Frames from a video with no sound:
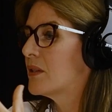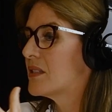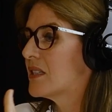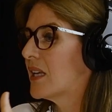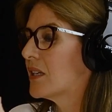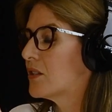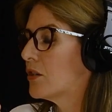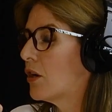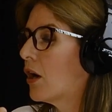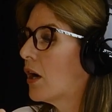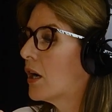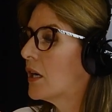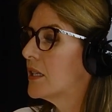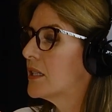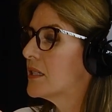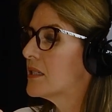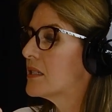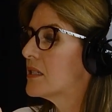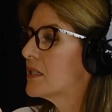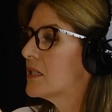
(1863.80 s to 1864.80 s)
is that
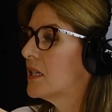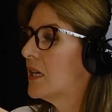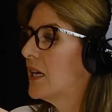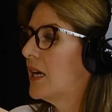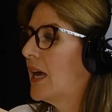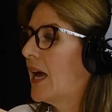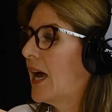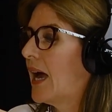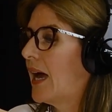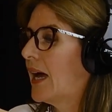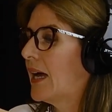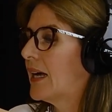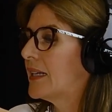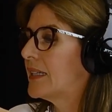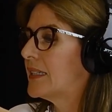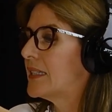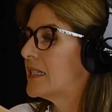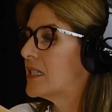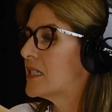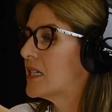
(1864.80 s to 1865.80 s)
harnessed?
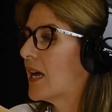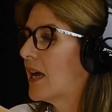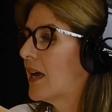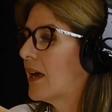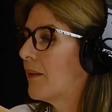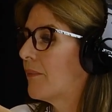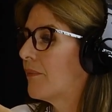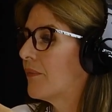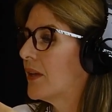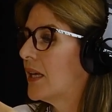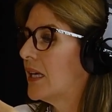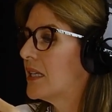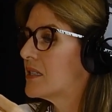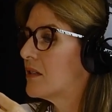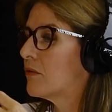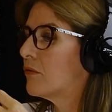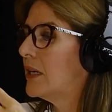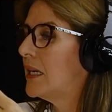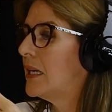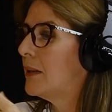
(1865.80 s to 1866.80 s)
And it's a
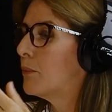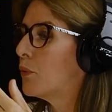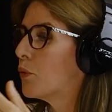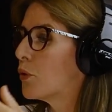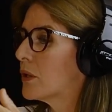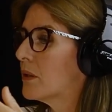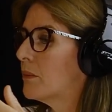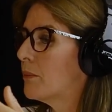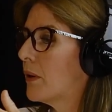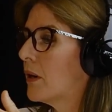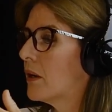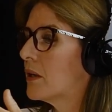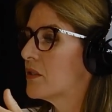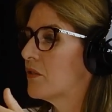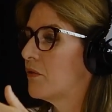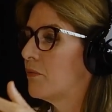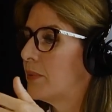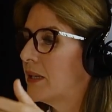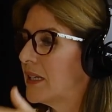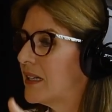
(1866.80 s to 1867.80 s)
really important part
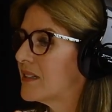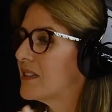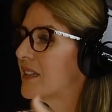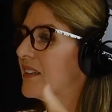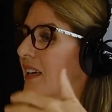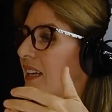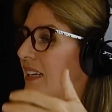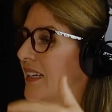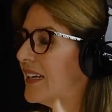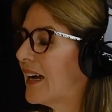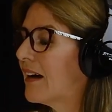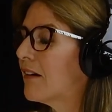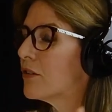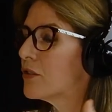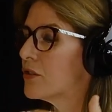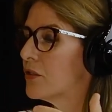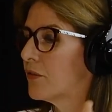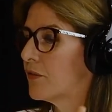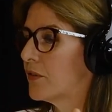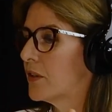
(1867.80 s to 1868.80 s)
of building that
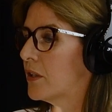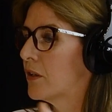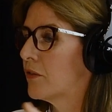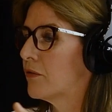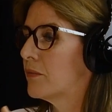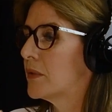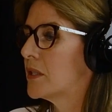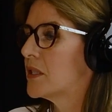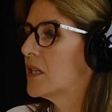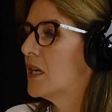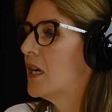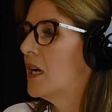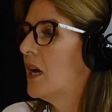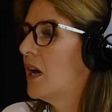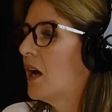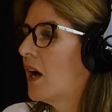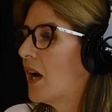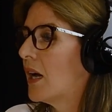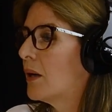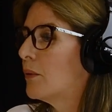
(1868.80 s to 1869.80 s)
narrative for government.
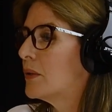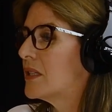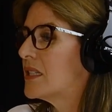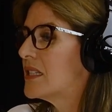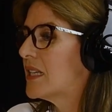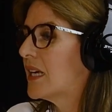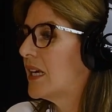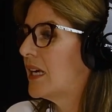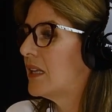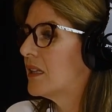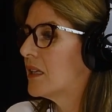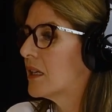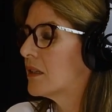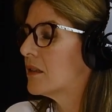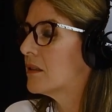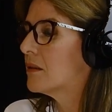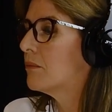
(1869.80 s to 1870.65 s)
I would say that